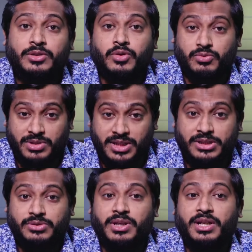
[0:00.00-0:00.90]

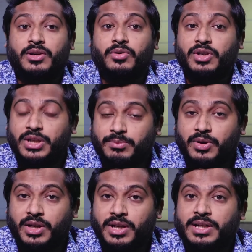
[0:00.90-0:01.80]
coconut oil, olive
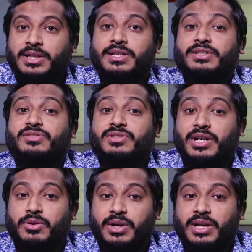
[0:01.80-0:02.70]
oil,
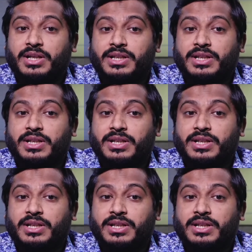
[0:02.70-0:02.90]
castor oil.